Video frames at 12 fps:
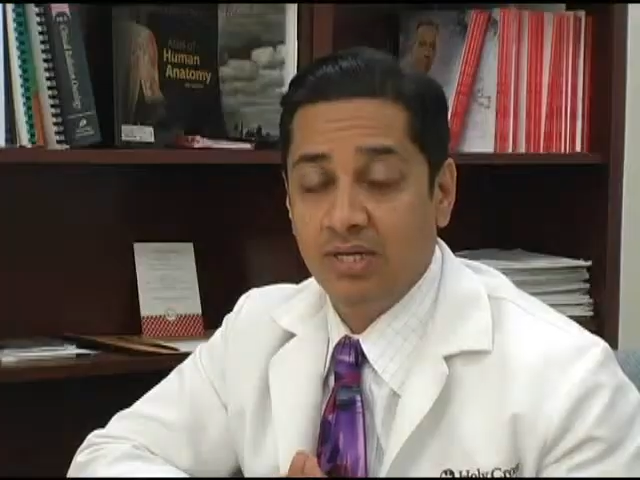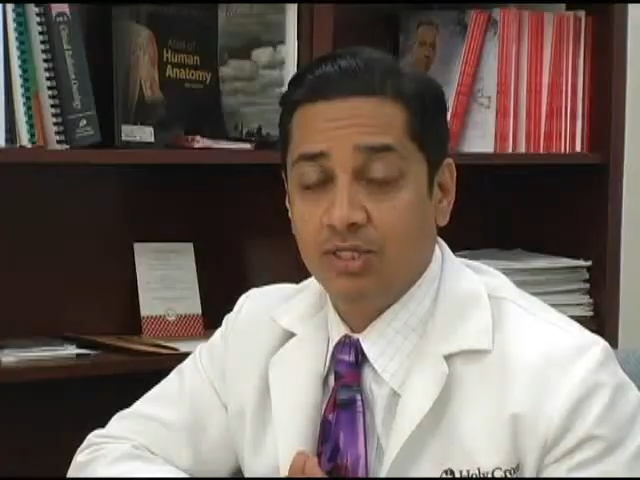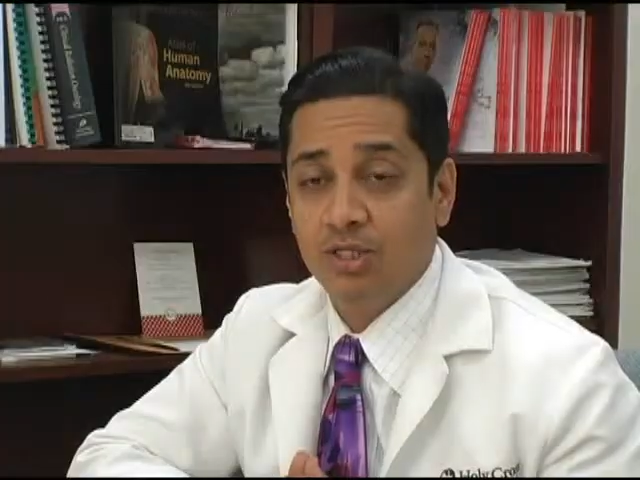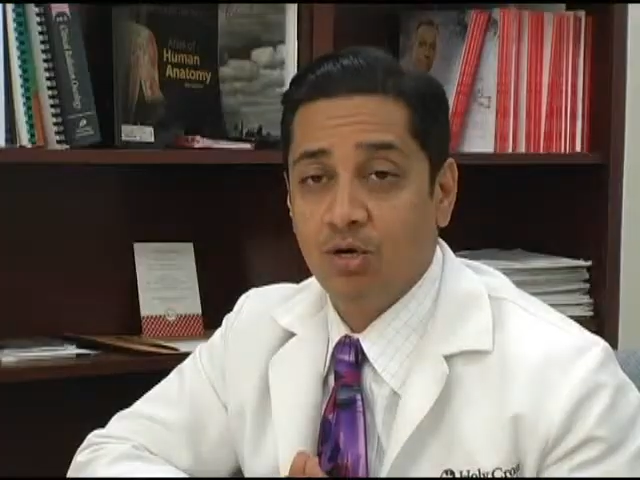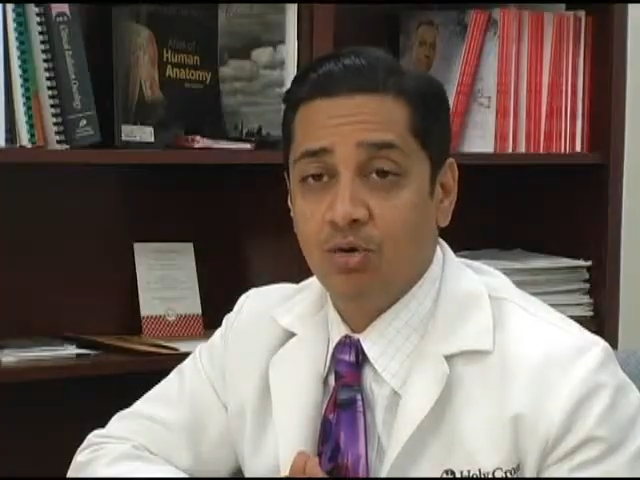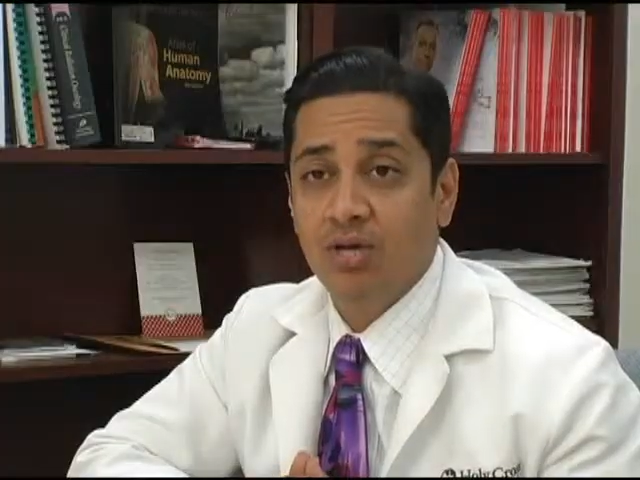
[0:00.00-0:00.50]

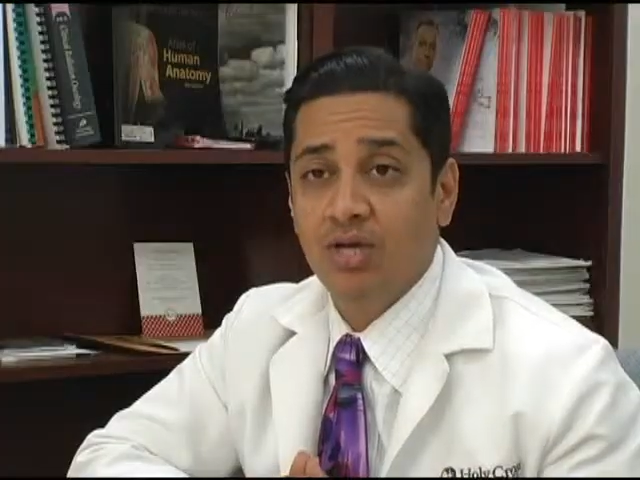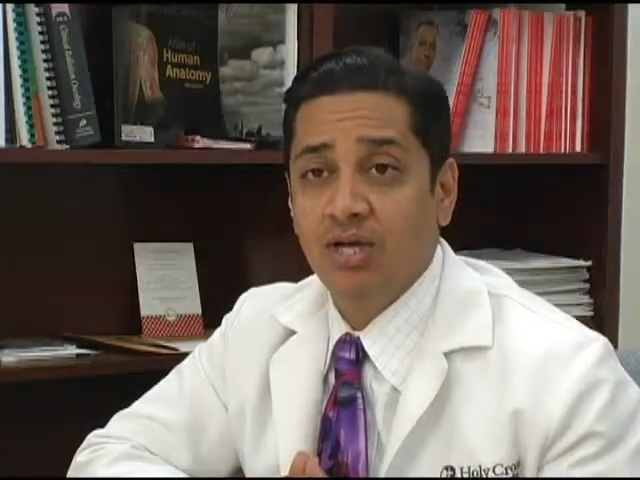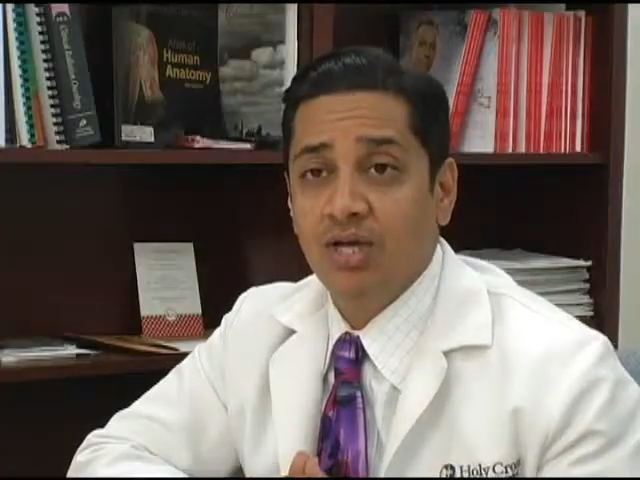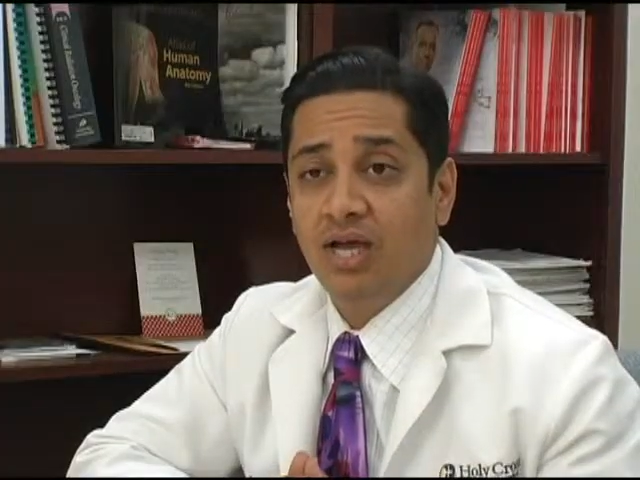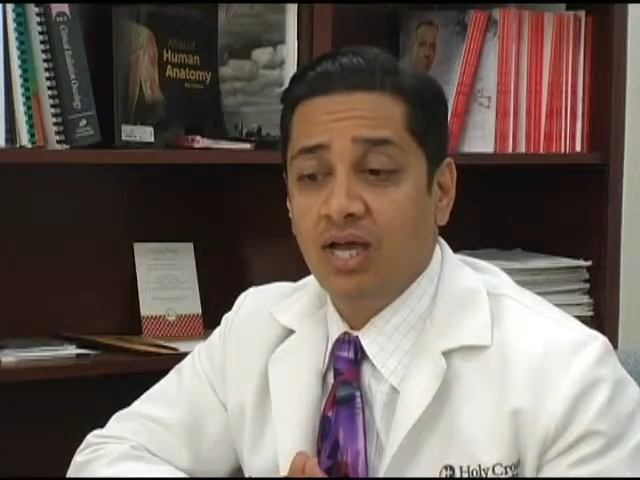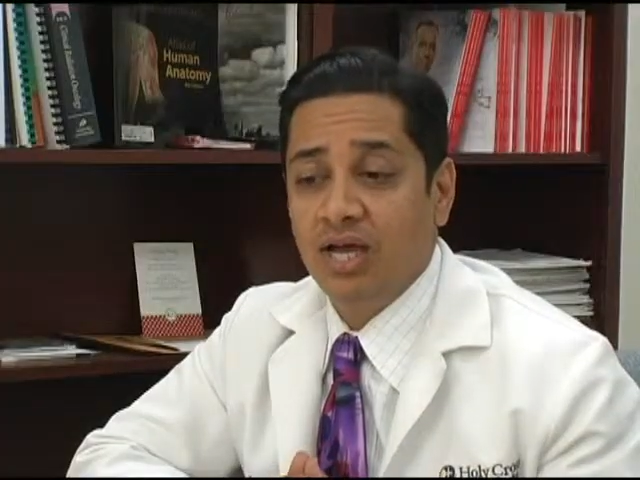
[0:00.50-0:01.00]
So
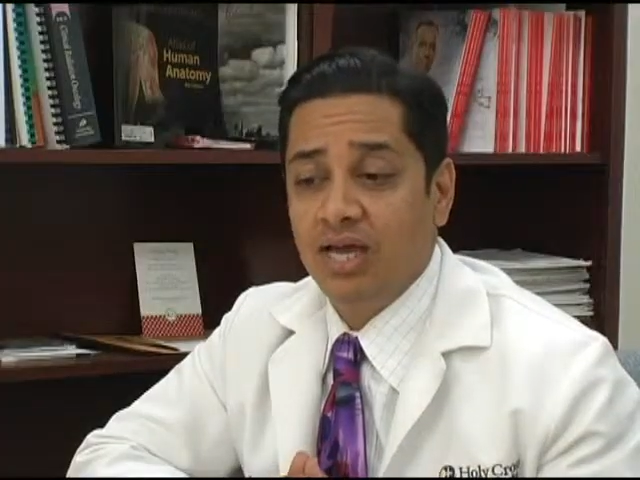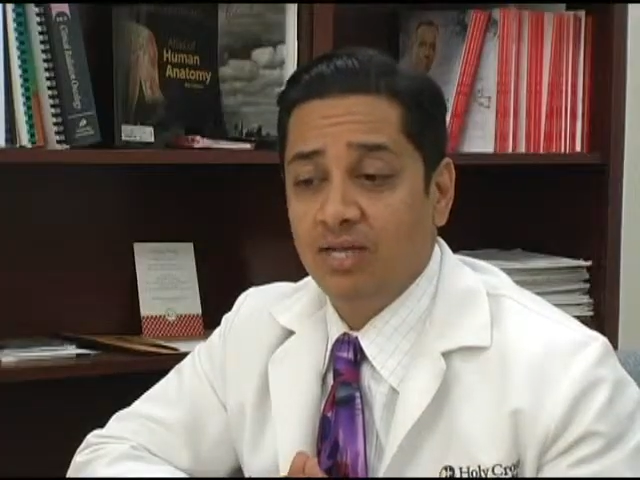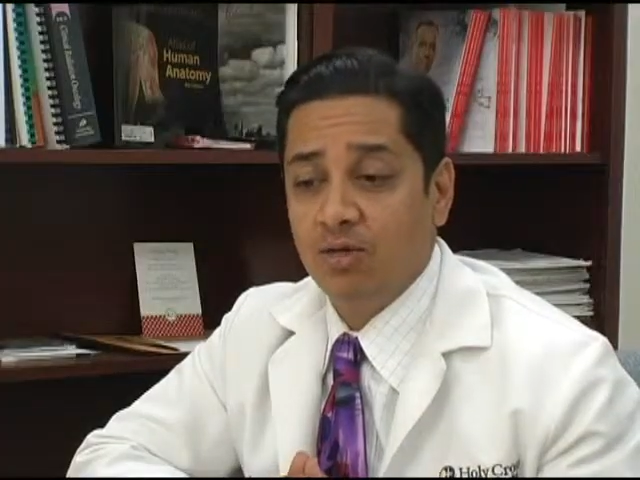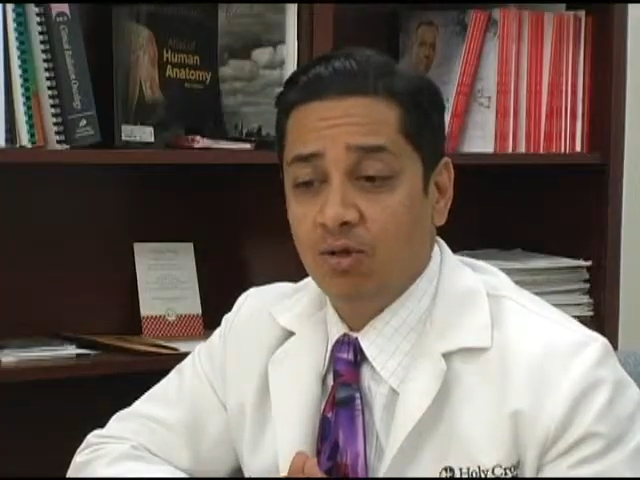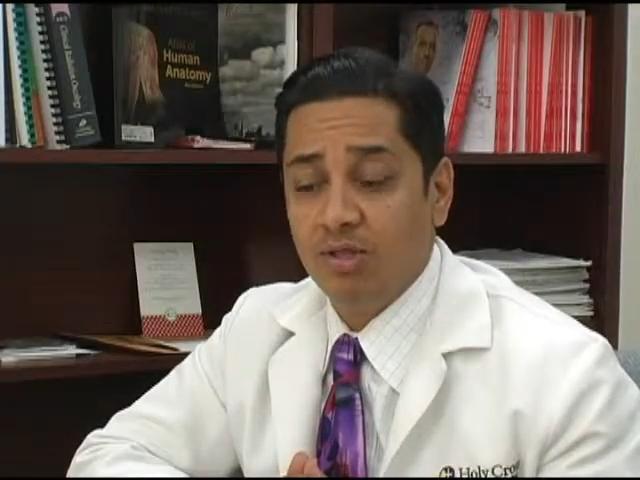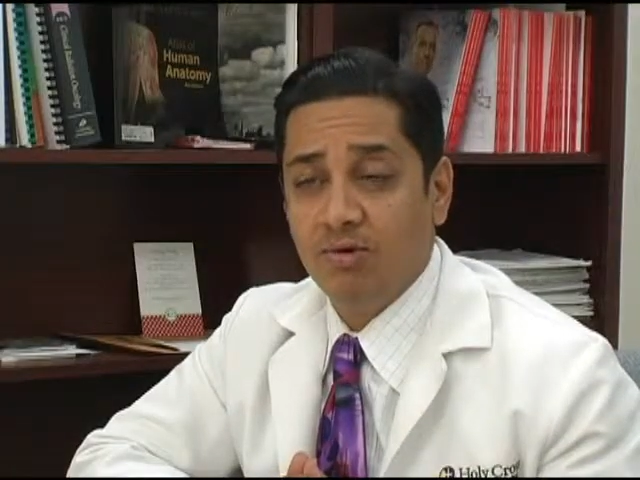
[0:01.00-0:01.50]
uh, at
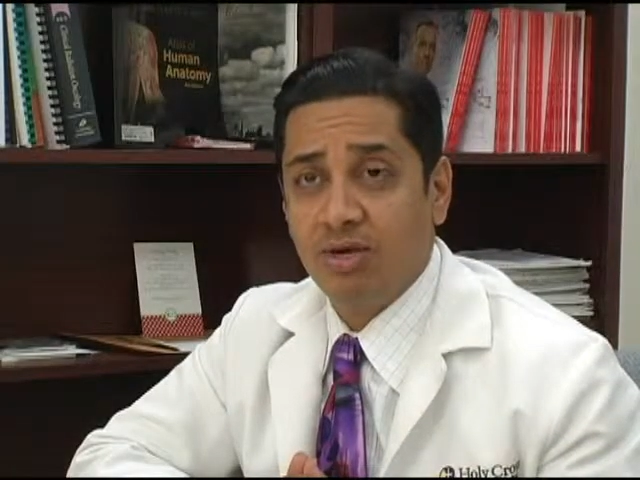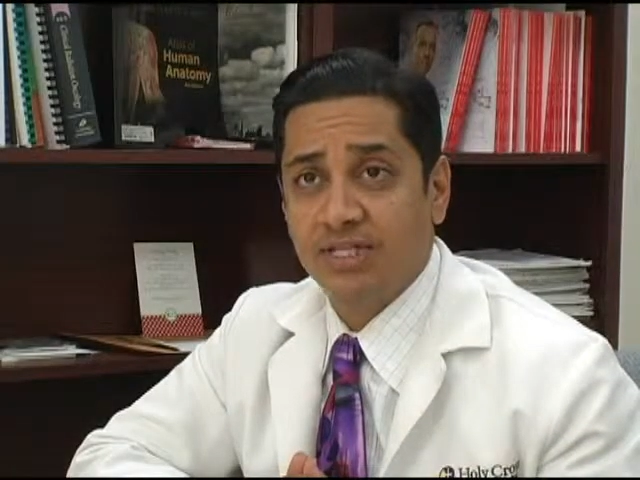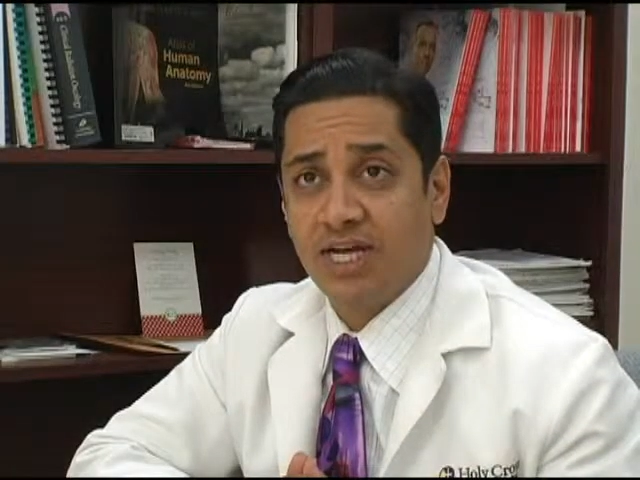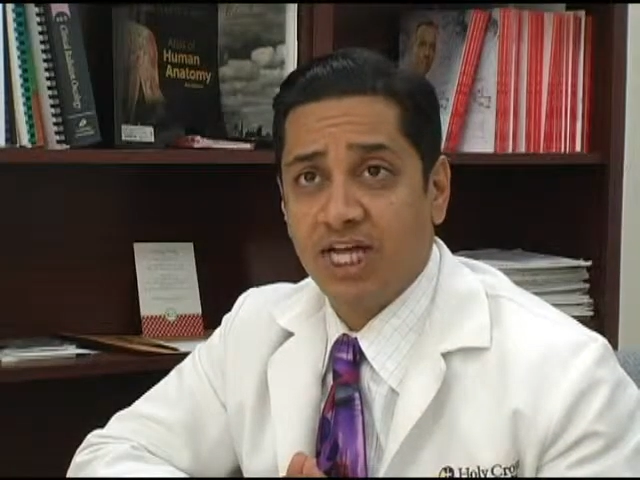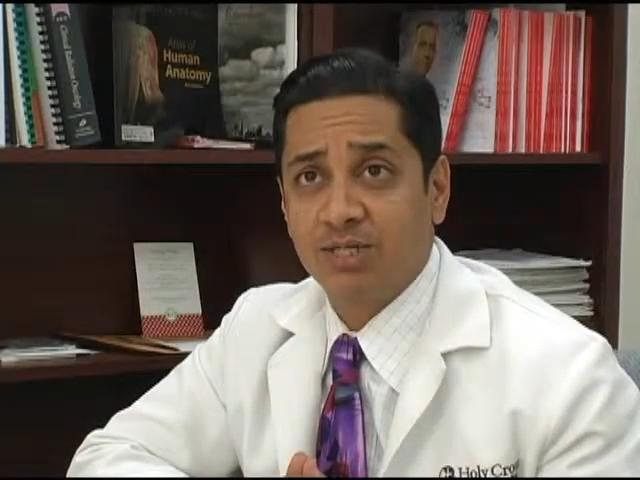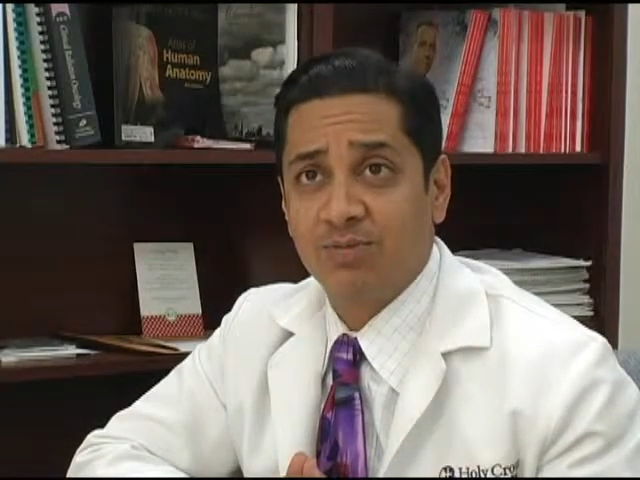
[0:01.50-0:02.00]
Holy Cross
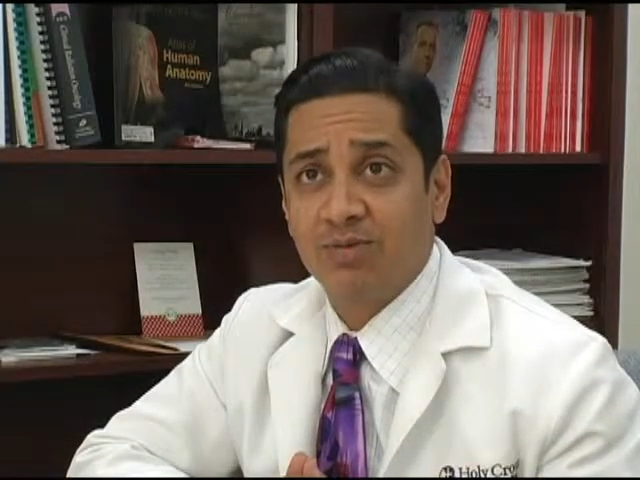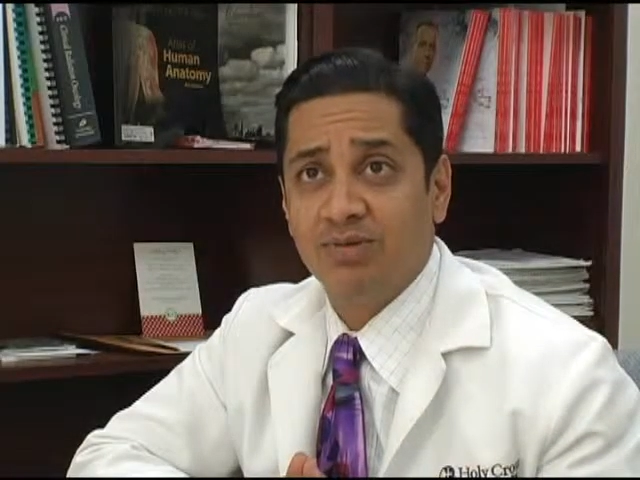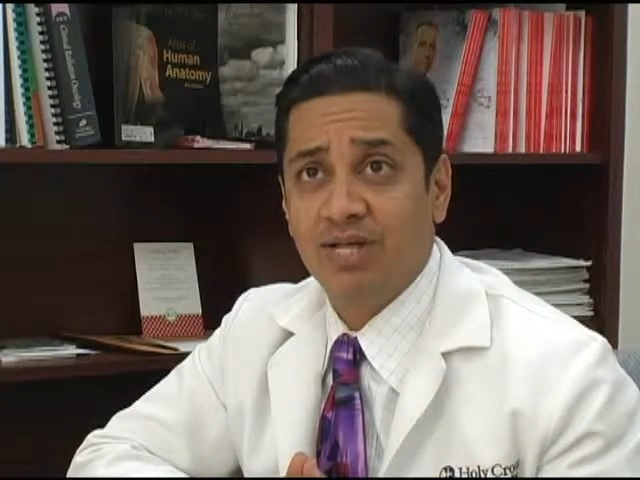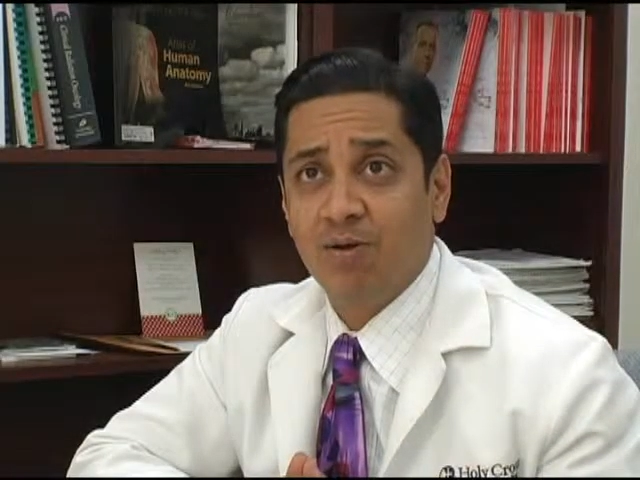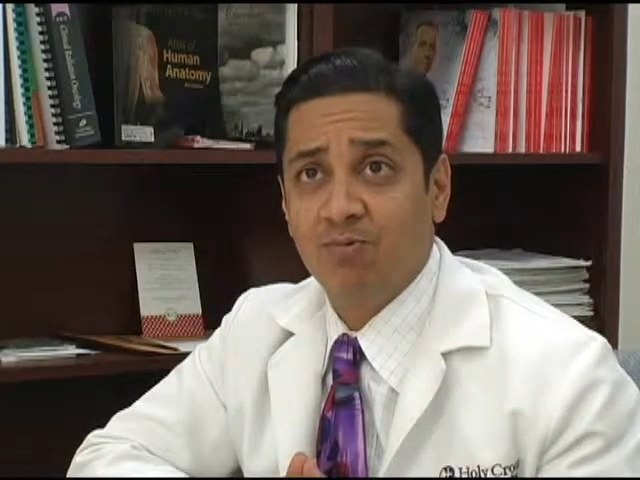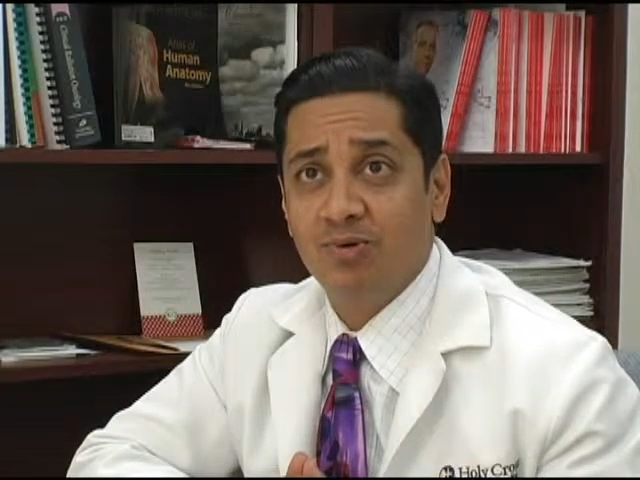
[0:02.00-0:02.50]
Hospital, not,